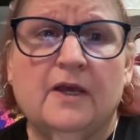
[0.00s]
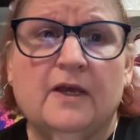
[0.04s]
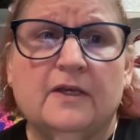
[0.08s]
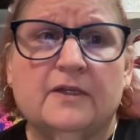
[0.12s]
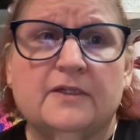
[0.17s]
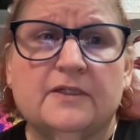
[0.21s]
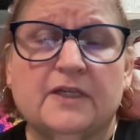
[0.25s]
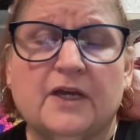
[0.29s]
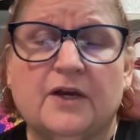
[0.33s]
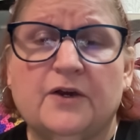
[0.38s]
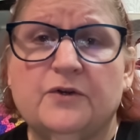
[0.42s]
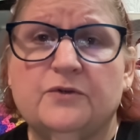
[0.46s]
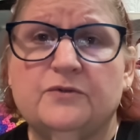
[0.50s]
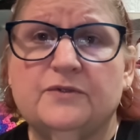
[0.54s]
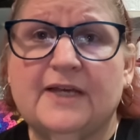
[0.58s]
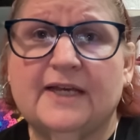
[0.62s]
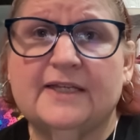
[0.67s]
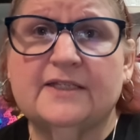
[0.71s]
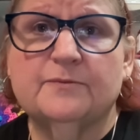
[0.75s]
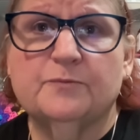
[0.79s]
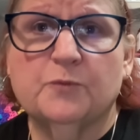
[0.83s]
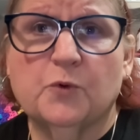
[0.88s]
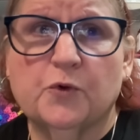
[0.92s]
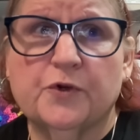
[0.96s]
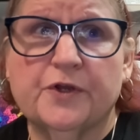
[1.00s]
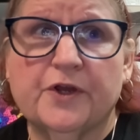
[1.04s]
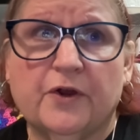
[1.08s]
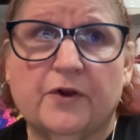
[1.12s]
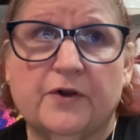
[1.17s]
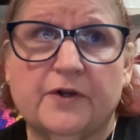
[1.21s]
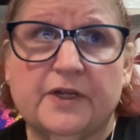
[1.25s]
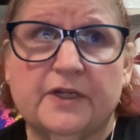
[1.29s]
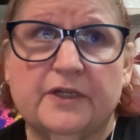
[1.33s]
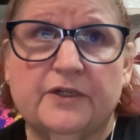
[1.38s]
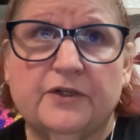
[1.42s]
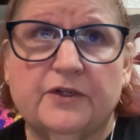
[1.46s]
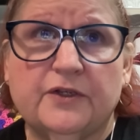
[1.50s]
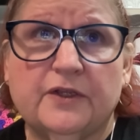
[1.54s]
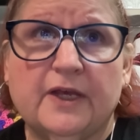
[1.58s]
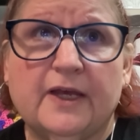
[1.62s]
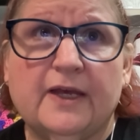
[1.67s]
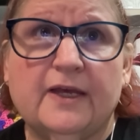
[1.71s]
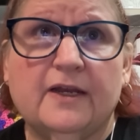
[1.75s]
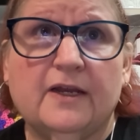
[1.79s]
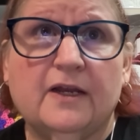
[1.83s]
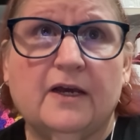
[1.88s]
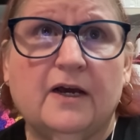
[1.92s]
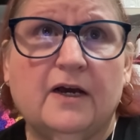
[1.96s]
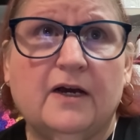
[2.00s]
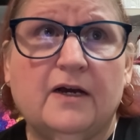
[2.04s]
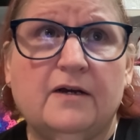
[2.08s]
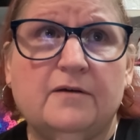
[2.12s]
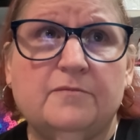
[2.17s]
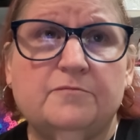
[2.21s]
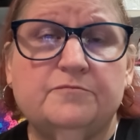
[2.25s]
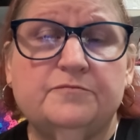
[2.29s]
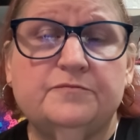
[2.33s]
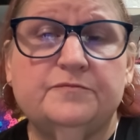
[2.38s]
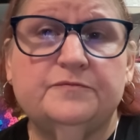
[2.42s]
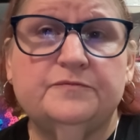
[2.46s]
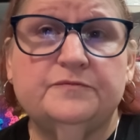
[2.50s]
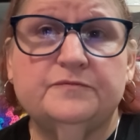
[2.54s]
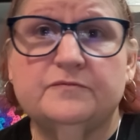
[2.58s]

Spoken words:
So that's more yardage than